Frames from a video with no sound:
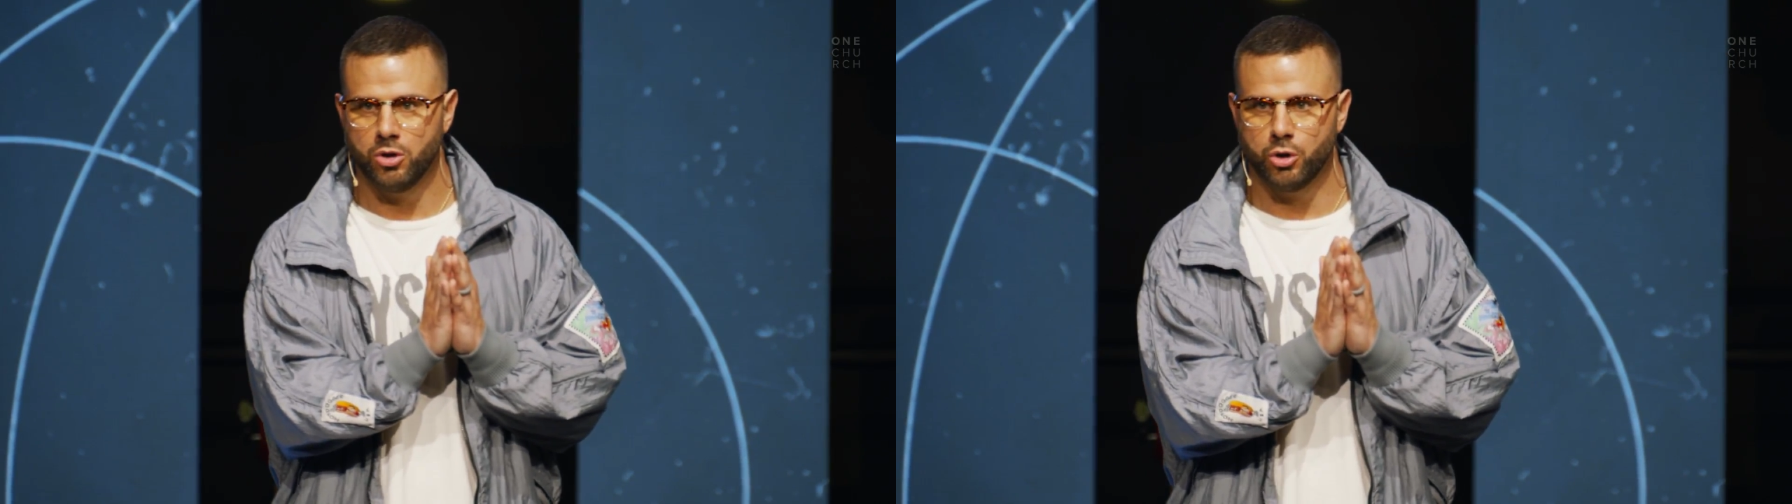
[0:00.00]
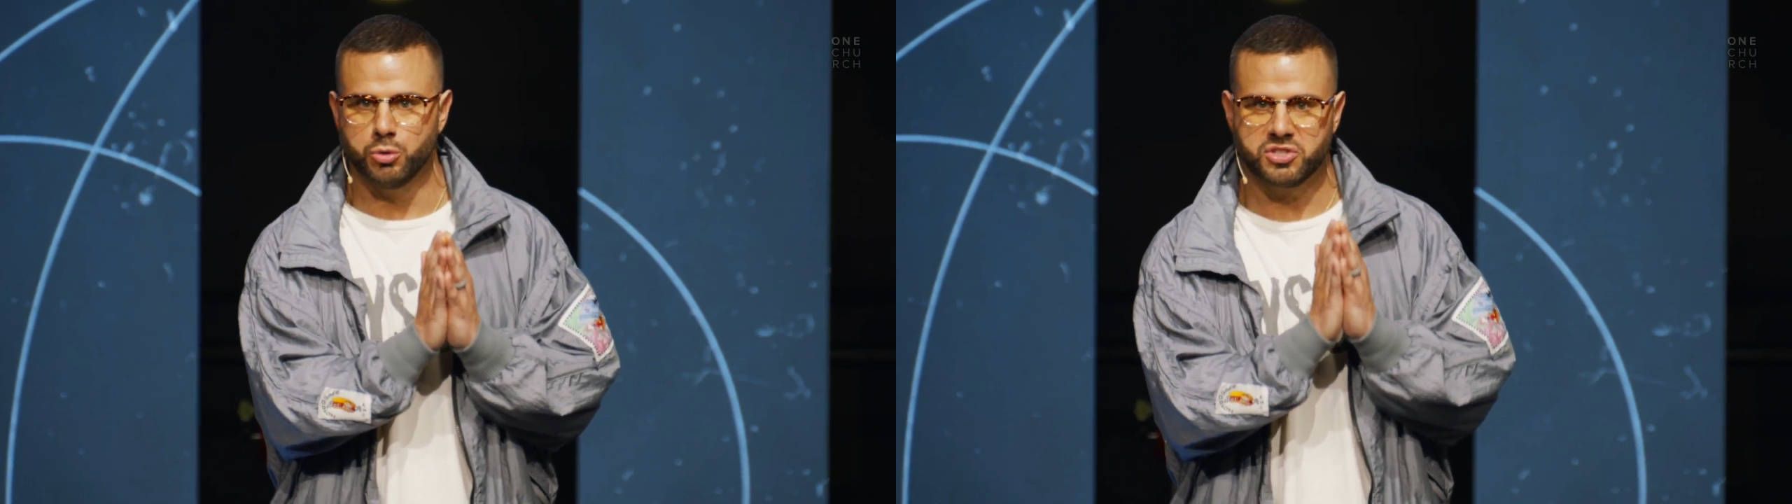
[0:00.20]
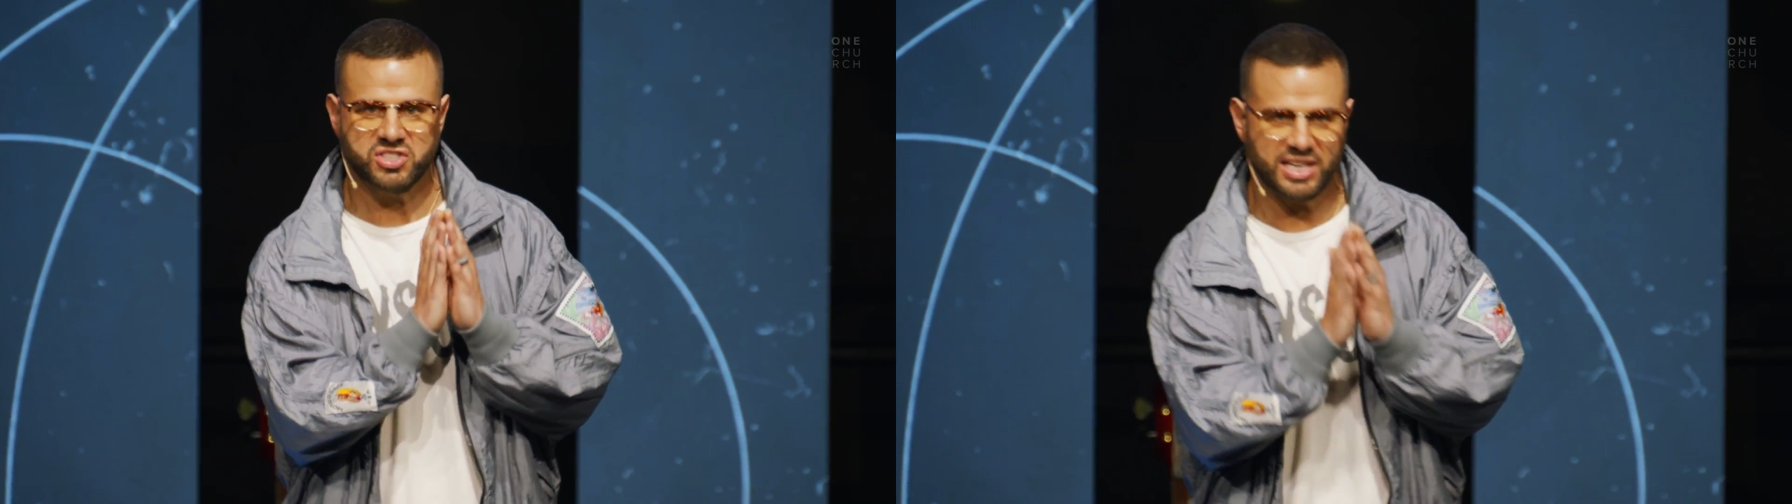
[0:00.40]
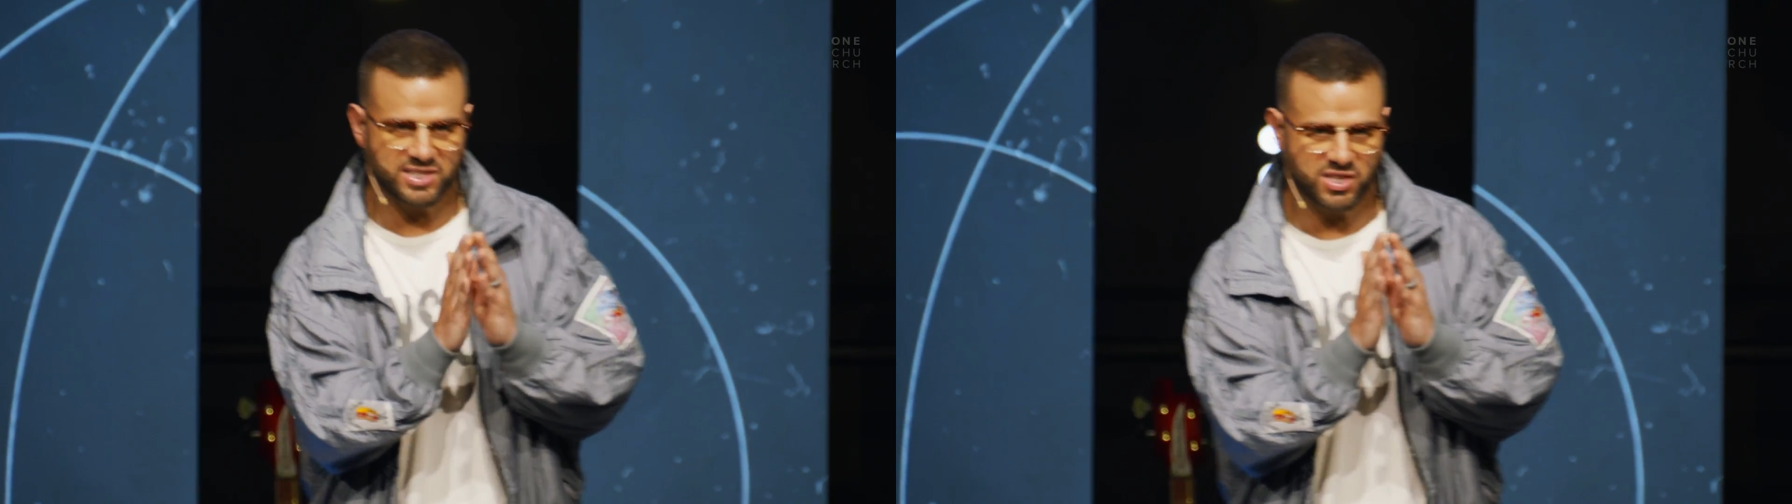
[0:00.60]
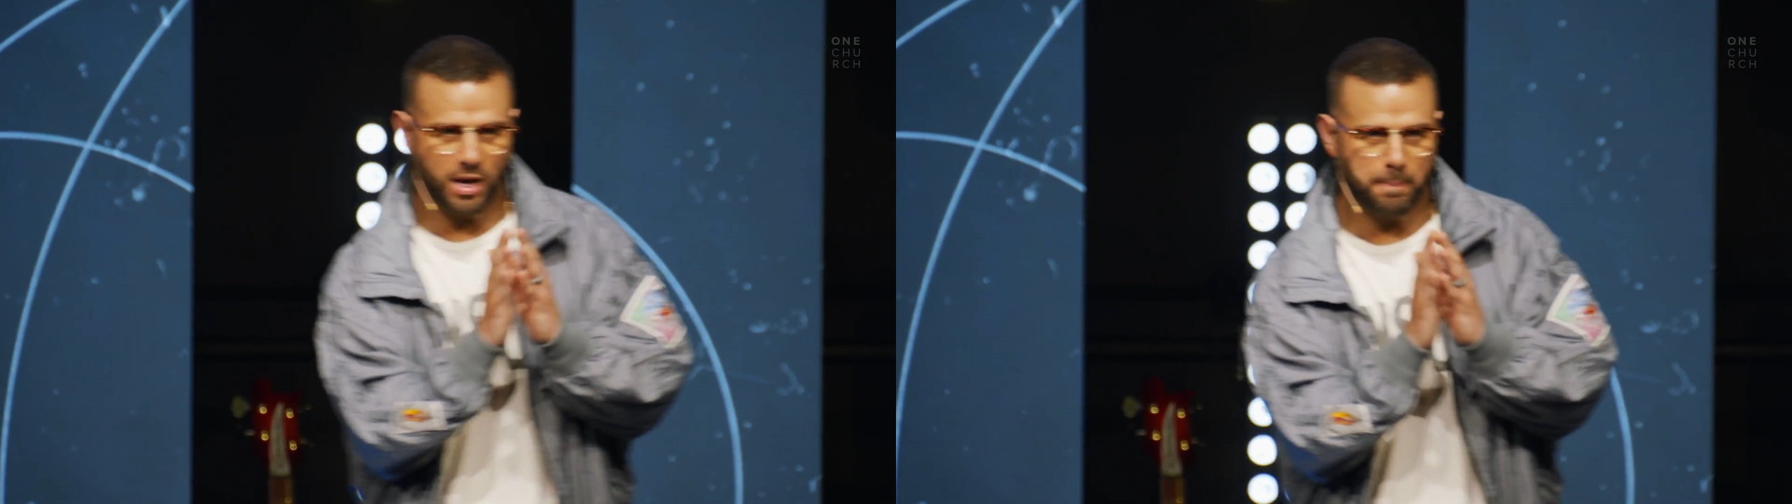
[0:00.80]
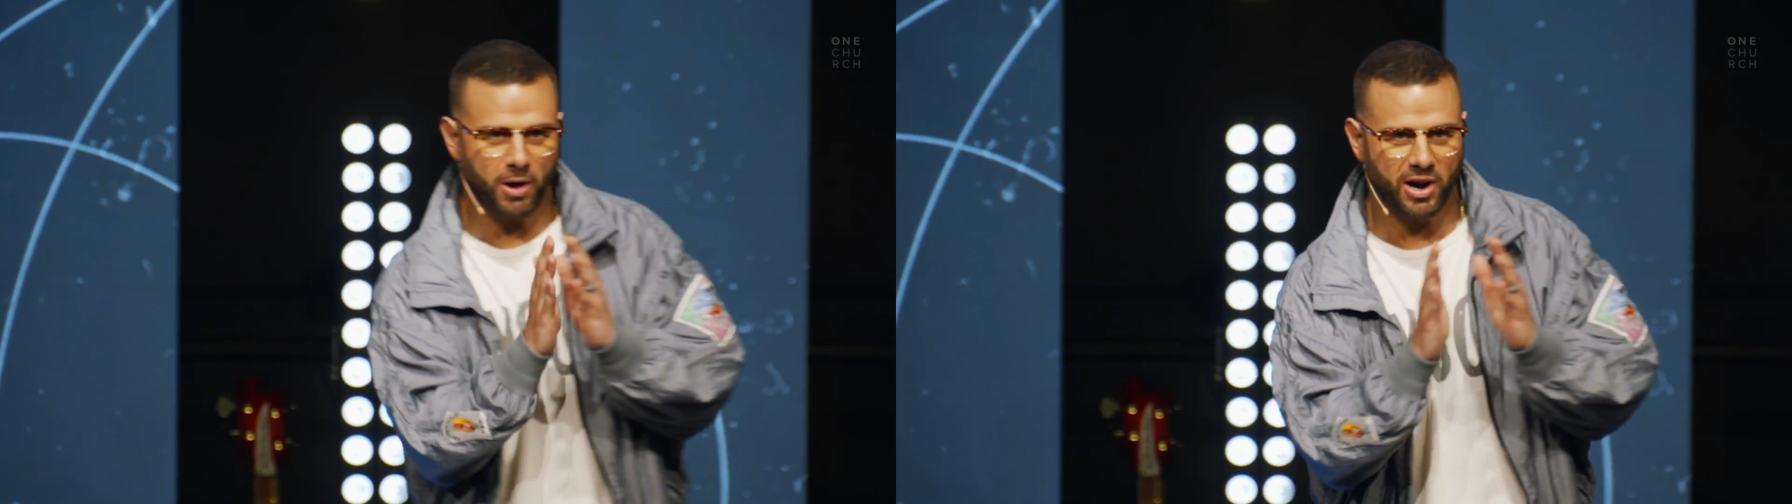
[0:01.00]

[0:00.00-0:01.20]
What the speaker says: Who sets up